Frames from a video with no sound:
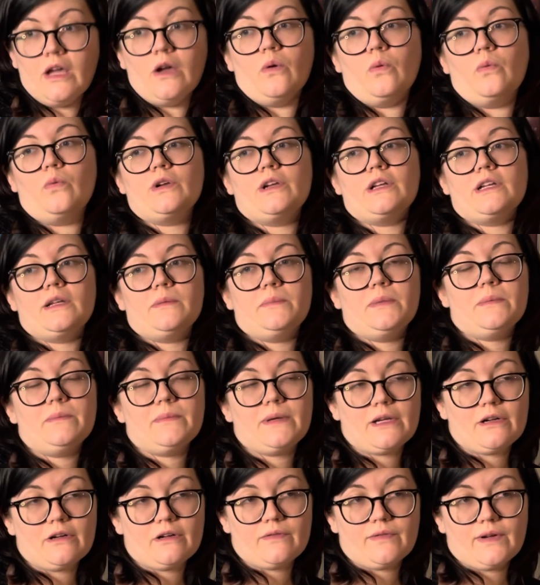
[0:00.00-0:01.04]
Would it have been
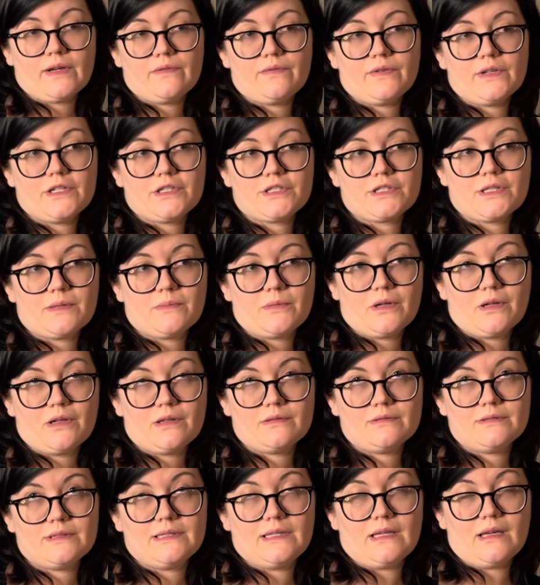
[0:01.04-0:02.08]
better if I'd finished them all?
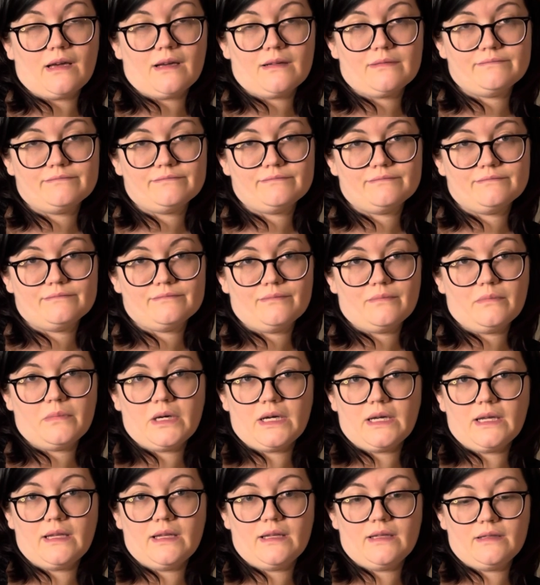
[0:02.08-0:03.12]
Yeah.
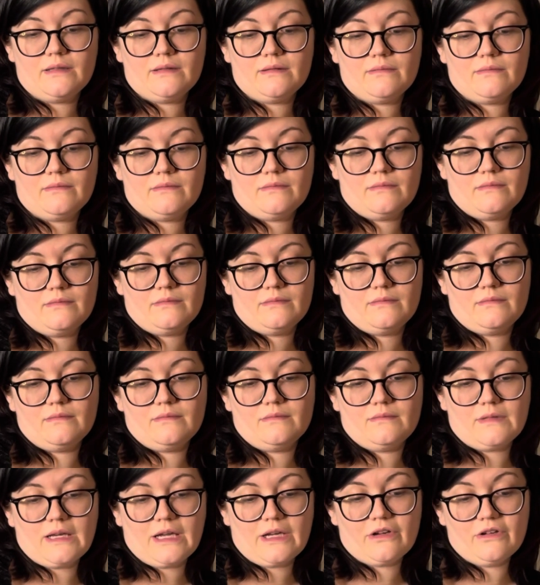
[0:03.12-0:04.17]
But
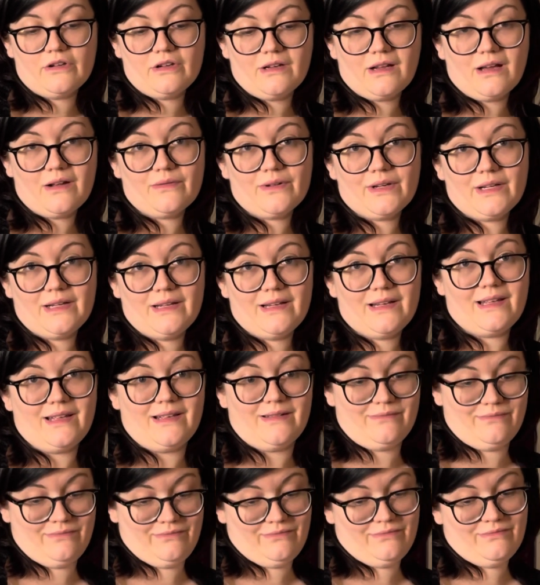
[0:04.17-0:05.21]
I could have not read any.
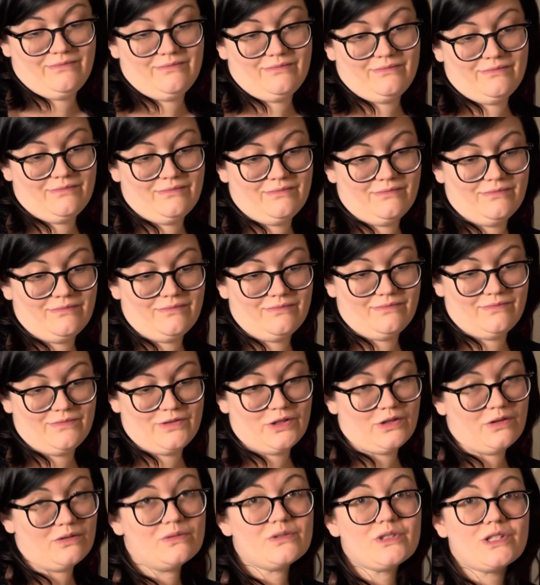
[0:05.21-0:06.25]
So
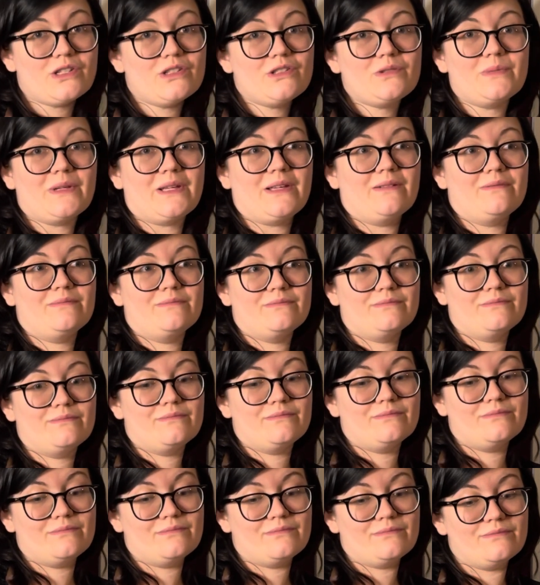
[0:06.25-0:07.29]
don't judge me.
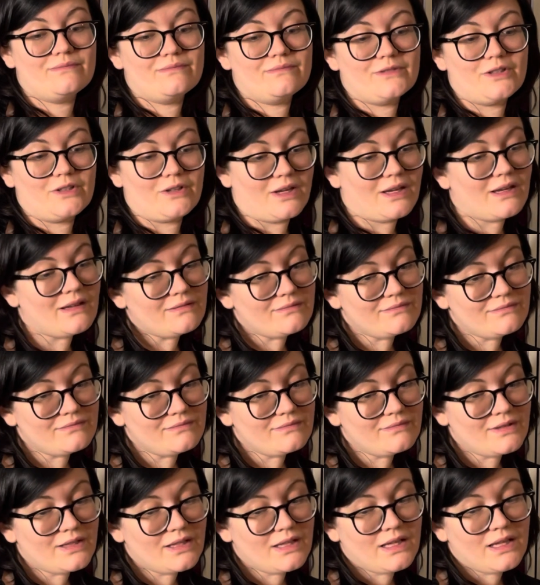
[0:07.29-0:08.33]
Okay?
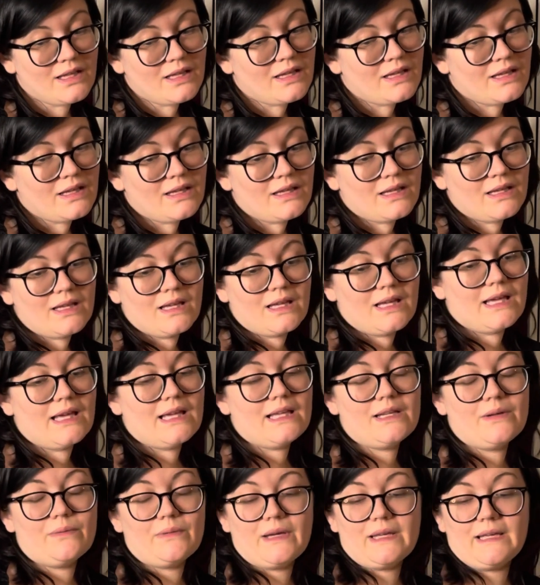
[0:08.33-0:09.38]

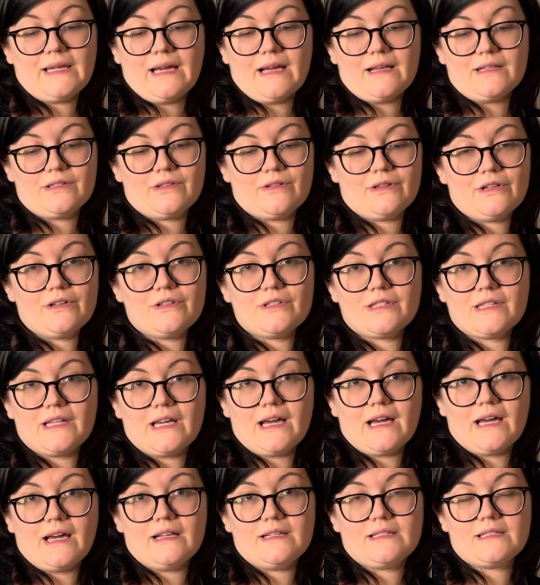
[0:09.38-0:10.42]
Anyway, yeah. So there's
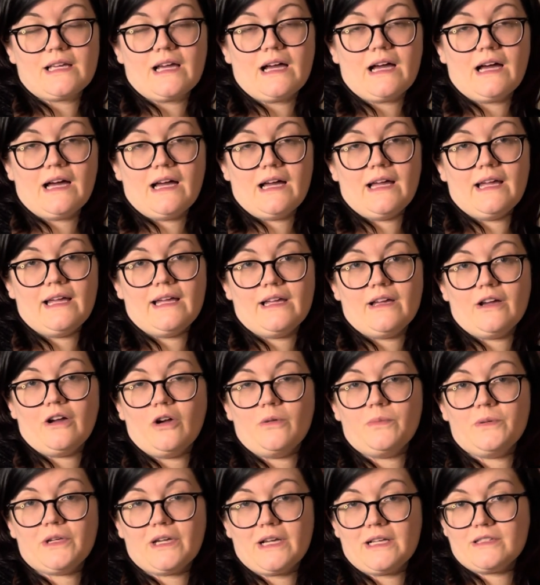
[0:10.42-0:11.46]
that. I hope
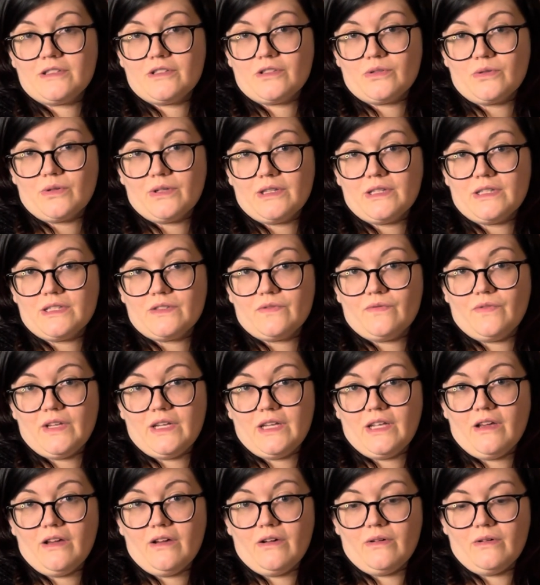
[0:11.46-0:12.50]
you guys enjoyed this
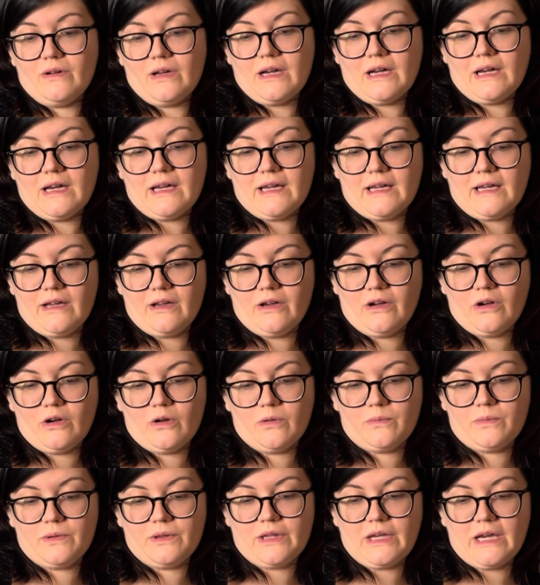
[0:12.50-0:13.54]
video. I
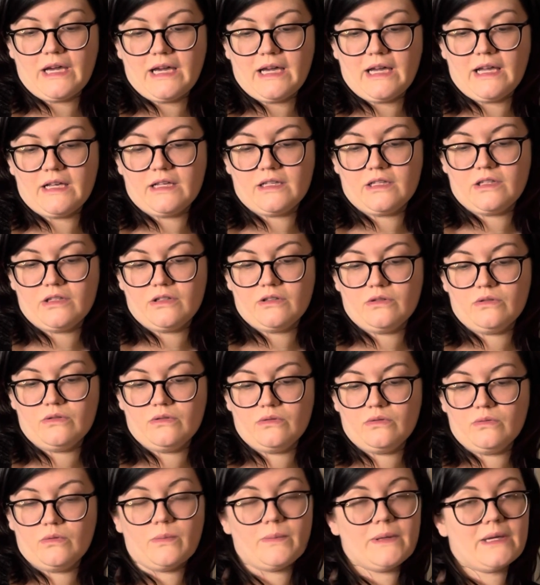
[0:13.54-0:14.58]
hope that you
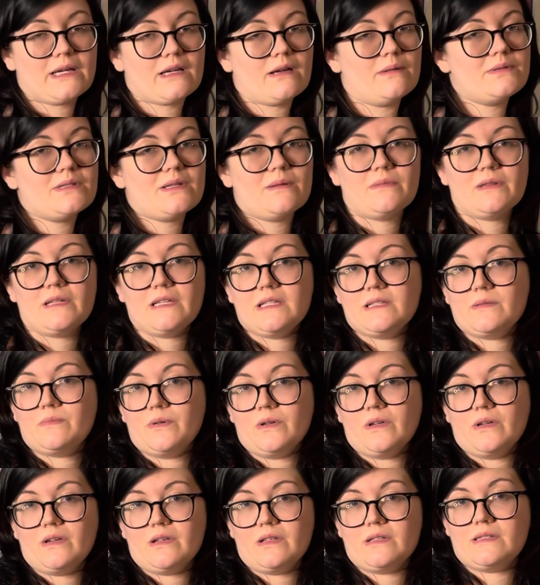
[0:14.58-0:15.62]
will pick up some of these
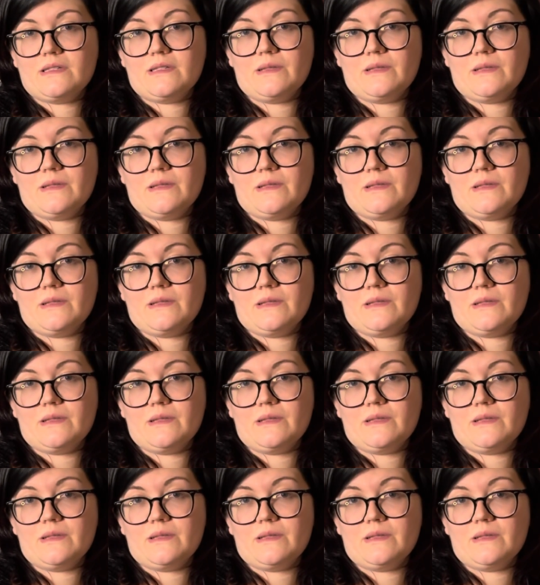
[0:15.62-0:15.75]
books.